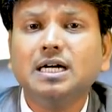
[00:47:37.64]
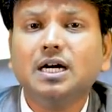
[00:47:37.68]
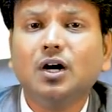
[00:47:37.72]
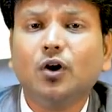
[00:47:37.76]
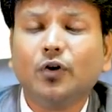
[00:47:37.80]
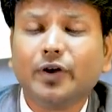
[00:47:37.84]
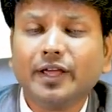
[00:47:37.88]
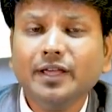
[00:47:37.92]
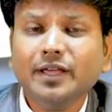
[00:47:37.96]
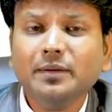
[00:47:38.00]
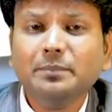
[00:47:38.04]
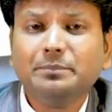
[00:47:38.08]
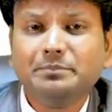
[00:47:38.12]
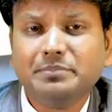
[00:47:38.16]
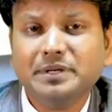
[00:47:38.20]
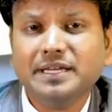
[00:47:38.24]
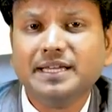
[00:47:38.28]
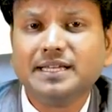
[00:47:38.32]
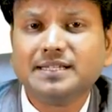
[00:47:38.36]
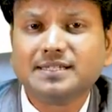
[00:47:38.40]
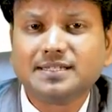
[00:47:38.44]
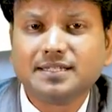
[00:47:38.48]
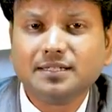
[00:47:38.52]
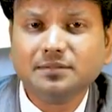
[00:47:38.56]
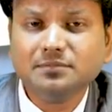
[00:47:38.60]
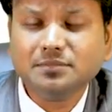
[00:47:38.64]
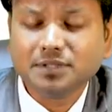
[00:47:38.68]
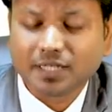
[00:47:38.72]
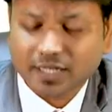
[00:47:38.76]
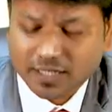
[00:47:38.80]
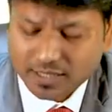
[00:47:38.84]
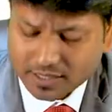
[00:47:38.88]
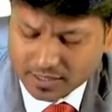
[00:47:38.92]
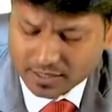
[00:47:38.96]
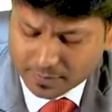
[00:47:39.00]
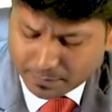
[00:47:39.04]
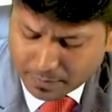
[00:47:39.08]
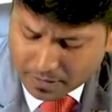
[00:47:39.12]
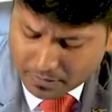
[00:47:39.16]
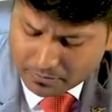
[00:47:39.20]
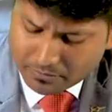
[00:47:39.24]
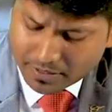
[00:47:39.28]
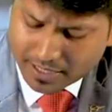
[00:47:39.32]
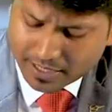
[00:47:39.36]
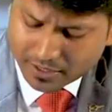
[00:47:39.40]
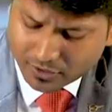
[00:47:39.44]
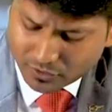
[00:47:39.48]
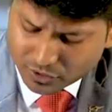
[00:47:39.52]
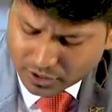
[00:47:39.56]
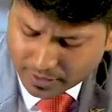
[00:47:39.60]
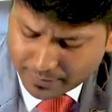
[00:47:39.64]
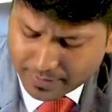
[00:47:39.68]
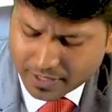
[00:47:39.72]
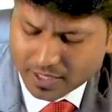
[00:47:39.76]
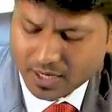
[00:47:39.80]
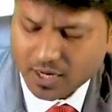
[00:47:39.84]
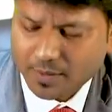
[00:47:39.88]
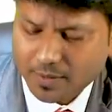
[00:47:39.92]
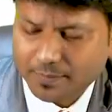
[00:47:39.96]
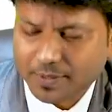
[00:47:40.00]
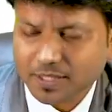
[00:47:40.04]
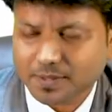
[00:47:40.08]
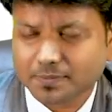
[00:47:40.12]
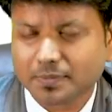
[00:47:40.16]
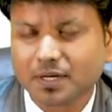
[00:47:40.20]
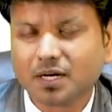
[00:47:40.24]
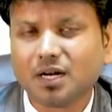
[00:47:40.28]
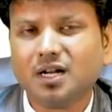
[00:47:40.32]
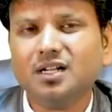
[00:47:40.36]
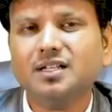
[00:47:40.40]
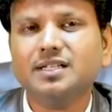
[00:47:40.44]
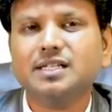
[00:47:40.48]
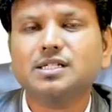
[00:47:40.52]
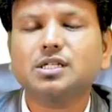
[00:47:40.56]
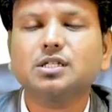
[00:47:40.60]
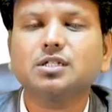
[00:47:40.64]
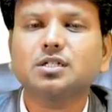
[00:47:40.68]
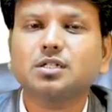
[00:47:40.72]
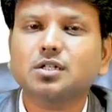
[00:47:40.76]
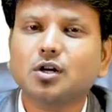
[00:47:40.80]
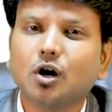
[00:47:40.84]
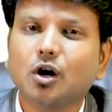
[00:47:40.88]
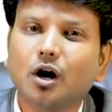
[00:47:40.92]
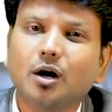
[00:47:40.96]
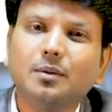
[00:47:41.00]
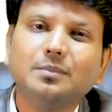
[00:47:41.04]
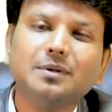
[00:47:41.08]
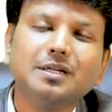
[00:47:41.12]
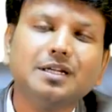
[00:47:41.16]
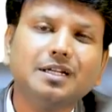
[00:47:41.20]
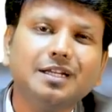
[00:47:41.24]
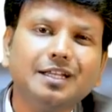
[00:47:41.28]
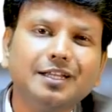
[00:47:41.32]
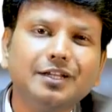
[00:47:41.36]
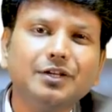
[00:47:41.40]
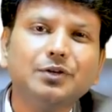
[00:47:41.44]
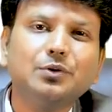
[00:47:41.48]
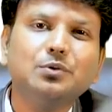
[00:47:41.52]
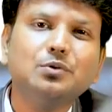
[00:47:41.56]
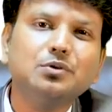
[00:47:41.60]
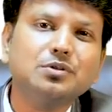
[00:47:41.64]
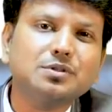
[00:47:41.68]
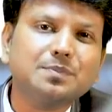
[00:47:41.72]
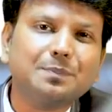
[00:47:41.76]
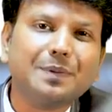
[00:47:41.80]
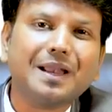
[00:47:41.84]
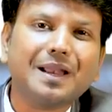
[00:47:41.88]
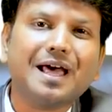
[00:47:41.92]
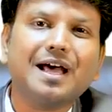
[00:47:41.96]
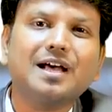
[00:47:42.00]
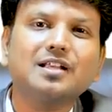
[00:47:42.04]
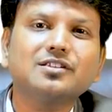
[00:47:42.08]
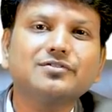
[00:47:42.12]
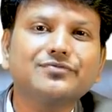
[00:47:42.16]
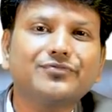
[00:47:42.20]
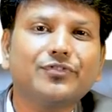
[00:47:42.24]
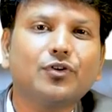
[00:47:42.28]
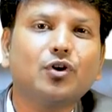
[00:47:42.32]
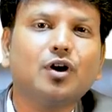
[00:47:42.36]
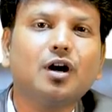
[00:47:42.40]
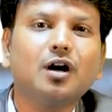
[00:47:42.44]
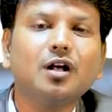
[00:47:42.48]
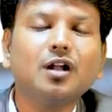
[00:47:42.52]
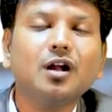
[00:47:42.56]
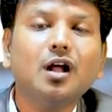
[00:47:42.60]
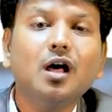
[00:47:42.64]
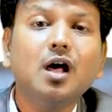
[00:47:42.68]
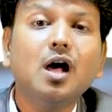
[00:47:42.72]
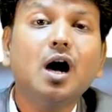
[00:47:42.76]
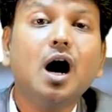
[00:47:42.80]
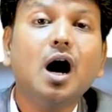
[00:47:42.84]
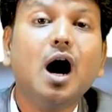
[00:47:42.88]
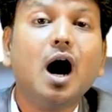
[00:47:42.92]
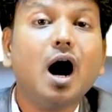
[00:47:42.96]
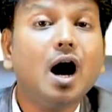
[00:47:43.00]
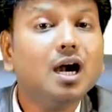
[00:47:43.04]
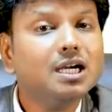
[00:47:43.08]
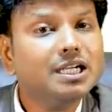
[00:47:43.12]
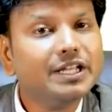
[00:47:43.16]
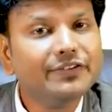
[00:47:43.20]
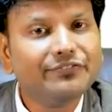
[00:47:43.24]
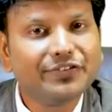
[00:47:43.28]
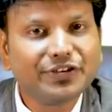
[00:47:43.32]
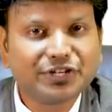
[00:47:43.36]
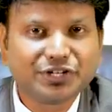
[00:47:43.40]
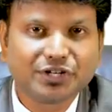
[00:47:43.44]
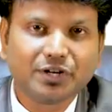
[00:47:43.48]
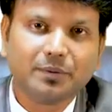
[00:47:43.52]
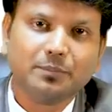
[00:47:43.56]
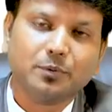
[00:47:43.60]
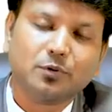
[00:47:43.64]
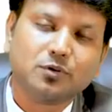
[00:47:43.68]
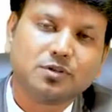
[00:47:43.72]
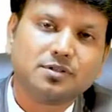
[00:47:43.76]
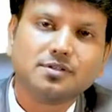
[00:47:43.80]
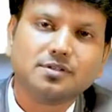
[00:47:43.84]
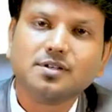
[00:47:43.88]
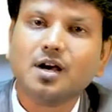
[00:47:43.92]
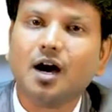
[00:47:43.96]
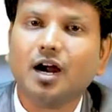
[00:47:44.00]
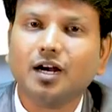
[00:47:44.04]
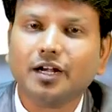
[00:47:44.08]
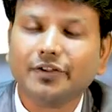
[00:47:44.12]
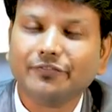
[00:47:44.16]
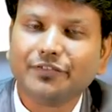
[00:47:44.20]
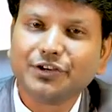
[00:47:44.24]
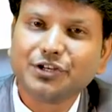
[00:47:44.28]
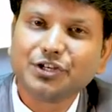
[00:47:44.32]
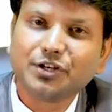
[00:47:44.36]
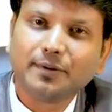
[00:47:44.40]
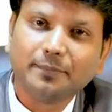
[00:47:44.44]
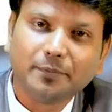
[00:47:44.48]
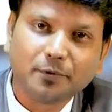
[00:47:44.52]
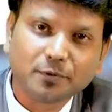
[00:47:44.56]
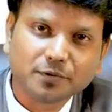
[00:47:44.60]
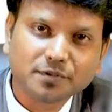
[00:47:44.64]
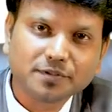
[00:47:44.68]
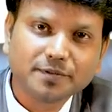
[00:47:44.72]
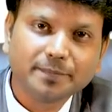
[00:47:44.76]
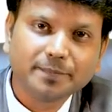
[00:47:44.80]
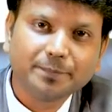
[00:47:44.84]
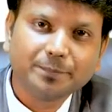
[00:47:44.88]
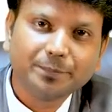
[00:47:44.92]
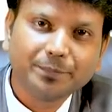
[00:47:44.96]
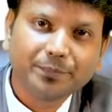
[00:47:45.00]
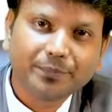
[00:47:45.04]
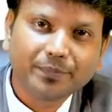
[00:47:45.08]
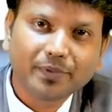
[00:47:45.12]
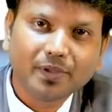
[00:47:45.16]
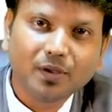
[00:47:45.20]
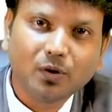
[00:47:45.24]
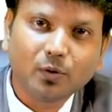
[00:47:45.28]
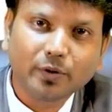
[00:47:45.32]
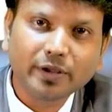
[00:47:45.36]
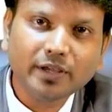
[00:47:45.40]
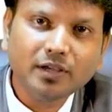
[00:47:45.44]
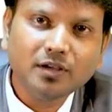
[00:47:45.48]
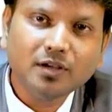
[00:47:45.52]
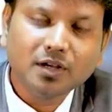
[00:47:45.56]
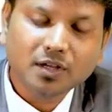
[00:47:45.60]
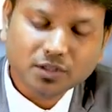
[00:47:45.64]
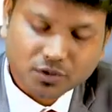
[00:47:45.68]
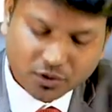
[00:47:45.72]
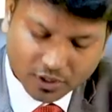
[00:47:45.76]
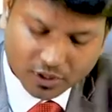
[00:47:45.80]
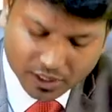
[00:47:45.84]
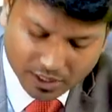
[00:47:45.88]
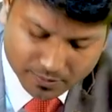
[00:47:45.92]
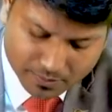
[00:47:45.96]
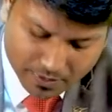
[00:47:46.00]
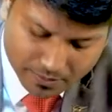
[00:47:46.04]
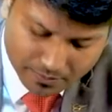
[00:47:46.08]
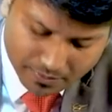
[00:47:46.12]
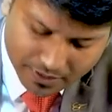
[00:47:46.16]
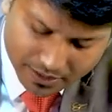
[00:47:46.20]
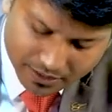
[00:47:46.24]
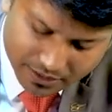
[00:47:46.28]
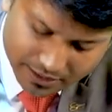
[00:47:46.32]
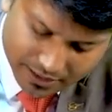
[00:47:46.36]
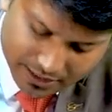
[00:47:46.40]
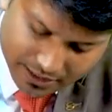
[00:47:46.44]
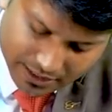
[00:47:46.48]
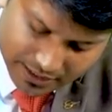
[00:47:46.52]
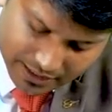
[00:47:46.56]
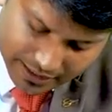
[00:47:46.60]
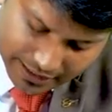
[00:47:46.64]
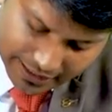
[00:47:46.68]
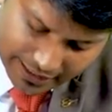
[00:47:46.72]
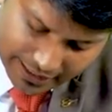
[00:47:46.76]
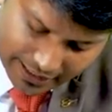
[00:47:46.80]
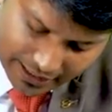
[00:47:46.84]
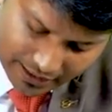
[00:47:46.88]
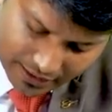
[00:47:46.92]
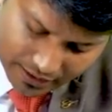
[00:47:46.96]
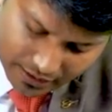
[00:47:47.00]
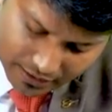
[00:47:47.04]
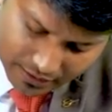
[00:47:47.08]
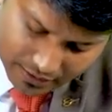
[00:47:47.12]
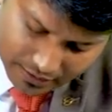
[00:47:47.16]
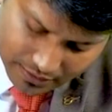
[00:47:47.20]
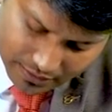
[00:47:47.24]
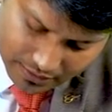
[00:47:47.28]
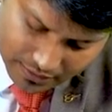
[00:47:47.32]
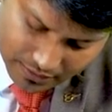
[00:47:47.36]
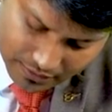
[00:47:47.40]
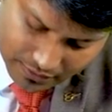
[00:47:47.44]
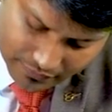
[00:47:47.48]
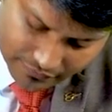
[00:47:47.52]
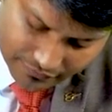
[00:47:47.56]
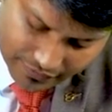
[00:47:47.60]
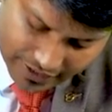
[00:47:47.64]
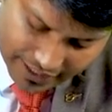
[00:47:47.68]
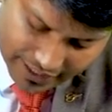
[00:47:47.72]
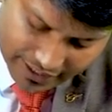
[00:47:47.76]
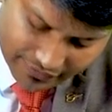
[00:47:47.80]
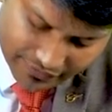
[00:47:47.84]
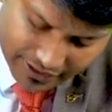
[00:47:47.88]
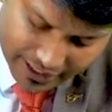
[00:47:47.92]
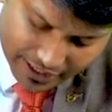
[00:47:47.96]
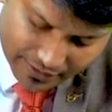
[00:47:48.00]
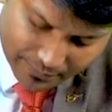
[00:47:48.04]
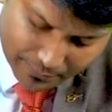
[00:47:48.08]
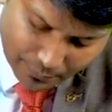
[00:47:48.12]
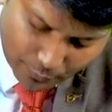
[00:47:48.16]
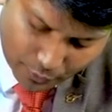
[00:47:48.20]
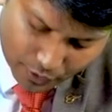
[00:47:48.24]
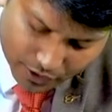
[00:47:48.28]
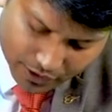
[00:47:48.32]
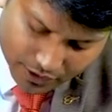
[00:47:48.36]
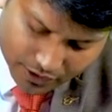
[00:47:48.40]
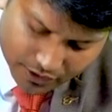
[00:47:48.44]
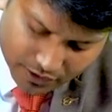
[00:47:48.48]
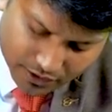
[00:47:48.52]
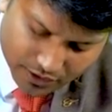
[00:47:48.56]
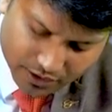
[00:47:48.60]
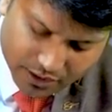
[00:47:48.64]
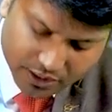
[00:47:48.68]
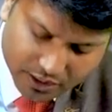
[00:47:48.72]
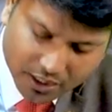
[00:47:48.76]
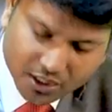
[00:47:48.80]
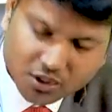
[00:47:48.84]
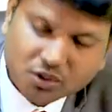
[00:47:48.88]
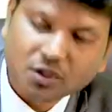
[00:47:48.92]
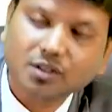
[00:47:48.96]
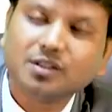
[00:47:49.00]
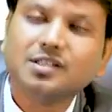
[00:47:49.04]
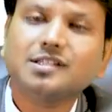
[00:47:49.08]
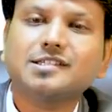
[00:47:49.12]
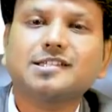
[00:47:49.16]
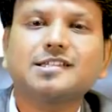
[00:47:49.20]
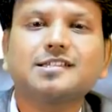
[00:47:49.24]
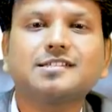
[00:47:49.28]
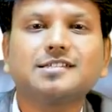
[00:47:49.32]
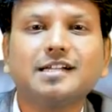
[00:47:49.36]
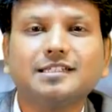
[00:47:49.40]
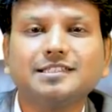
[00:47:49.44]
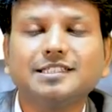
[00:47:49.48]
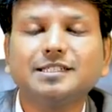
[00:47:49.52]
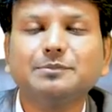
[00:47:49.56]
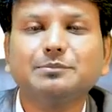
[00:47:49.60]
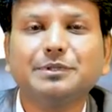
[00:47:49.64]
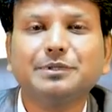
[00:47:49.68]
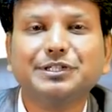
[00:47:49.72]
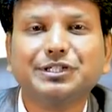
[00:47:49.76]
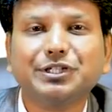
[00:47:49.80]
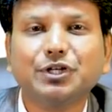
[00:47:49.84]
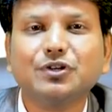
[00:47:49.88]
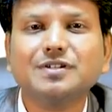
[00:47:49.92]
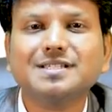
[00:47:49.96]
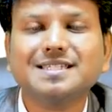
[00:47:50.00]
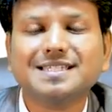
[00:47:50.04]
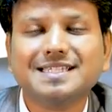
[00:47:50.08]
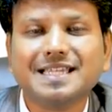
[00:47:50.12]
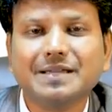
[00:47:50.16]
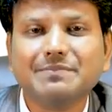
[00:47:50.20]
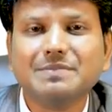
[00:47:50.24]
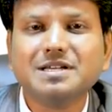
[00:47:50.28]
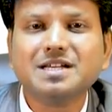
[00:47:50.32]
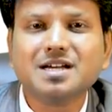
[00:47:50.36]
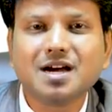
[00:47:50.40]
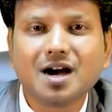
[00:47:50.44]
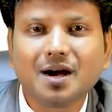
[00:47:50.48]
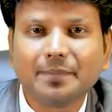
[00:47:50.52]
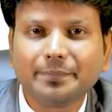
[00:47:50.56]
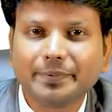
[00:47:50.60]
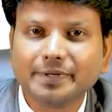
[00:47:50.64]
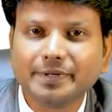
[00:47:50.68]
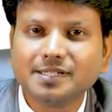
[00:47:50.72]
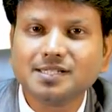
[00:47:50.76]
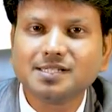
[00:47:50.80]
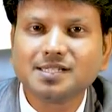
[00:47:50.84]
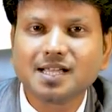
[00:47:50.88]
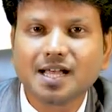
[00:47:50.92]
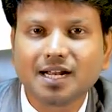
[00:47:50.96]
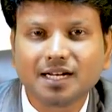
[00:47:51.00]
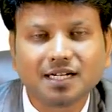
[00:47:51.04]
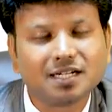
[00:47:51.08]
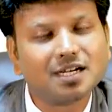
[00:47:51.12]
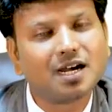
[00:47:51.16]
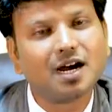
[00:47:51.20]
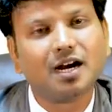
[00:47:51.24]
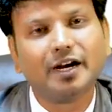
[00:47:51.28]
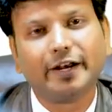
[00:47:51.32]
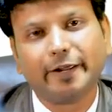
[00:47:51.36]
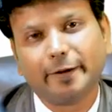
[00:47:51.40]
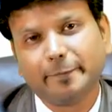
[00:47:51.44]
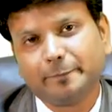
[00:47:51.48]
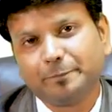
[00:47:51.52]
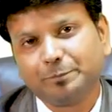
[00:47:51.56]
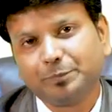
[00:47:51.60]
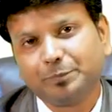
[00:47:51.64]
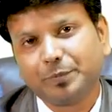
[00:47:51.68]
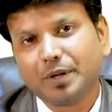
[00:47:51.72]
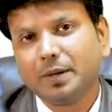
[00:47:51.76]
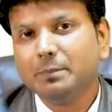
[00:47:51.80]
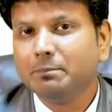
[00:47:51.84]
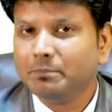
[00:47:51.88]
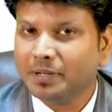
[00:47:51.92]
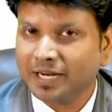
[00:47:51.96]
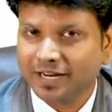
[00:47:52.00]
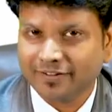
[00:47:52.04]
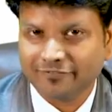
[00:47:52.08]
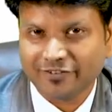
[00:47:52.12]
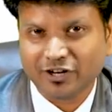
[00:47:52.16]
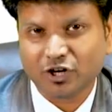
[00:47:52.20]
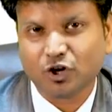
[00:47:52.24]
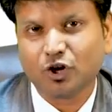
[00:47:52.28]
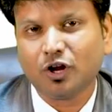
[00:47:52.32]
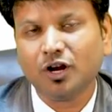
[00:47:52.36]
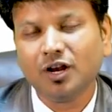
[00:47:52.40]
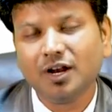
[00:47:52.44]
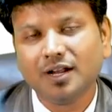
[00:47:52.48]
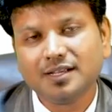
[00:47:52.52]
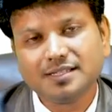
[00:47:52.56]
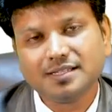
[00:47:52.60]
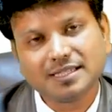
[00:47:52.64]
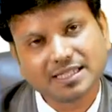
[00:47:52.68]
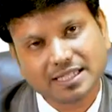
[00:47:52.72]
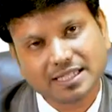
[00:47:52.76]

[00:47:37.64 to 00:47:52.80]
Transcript: okay, PSM, that is plumbago, Semicarpus, madar. These are the commonly used plants for artificial brews. Artificial brews. Okay. So remember this seed. Very important. So this is nothing but your Semicarpus anacardium, bilavenol,